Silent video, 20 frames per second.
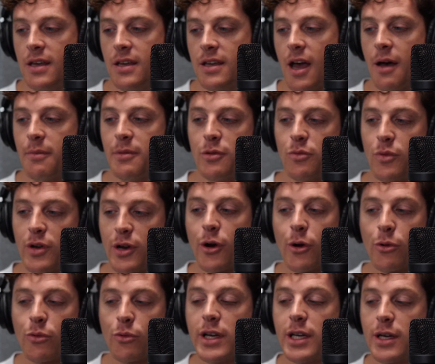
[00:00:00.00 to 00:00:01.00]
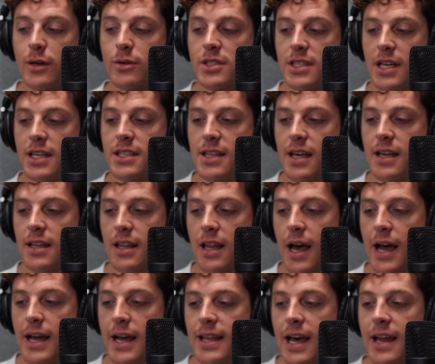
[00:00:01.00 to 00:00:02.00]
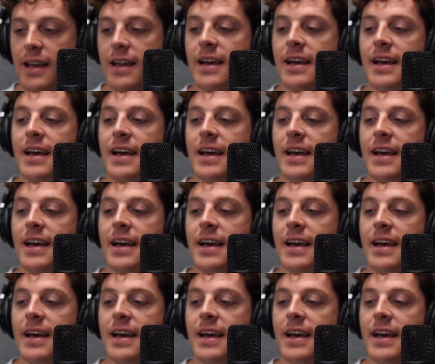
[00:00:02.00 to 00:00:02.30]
I mean, when Arico says that line that